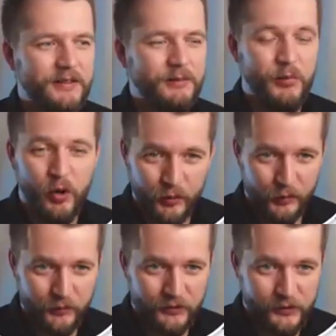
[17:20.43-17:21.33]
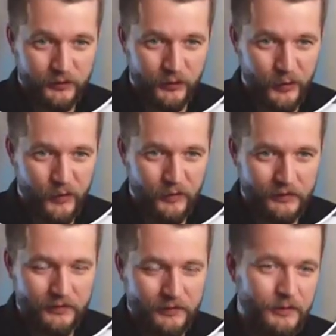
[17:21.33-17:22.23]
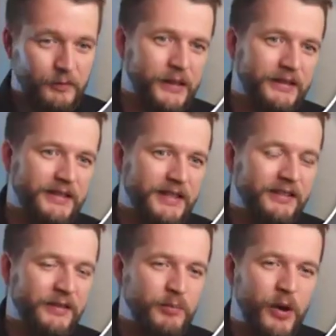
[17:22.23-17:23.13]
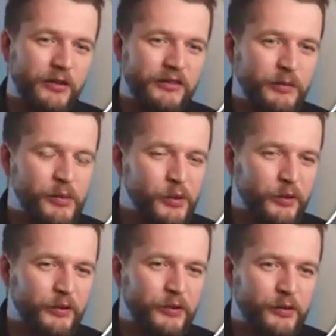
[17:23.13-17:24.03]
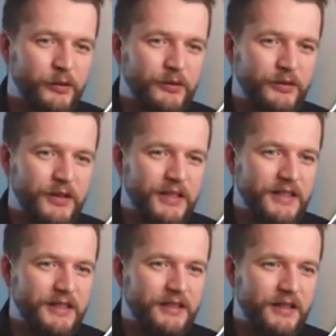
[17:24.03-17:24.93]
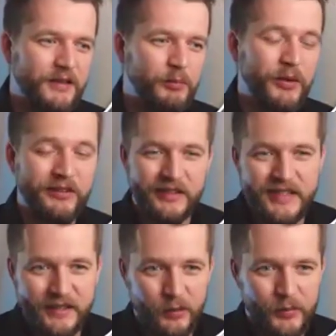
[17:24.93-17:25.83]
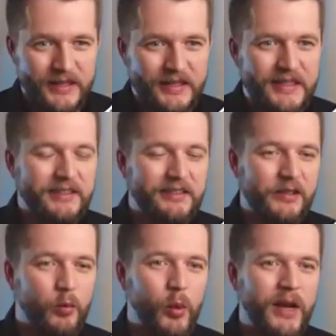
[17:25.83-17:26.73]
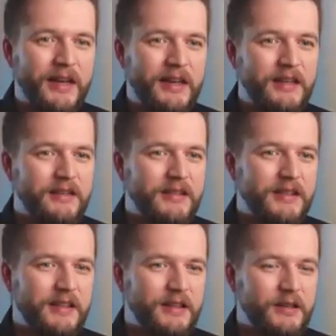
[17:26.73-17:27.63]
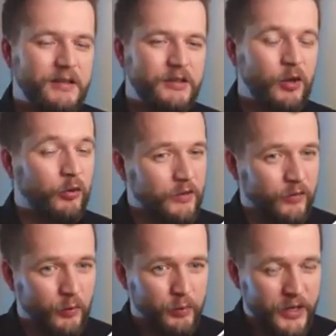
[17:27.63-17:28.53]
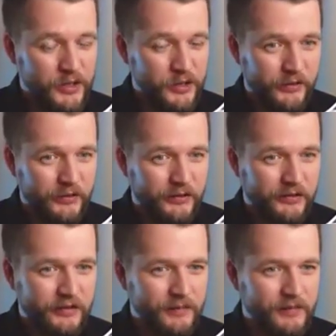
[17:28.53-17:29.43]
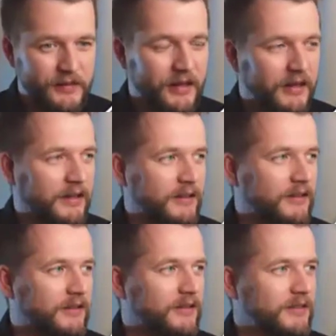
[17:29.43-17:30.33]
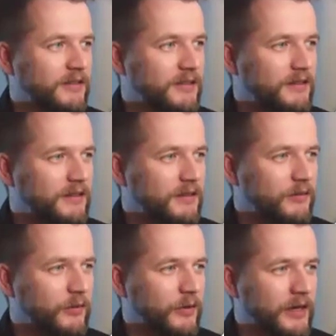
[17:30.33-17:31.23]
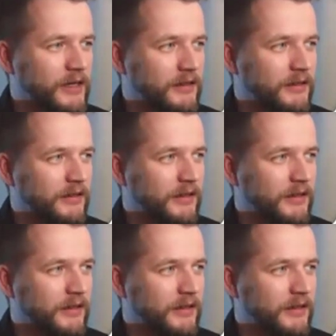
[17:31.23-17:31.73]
problems to solve. But it's impossible to present them in an easy way only from pictures. And in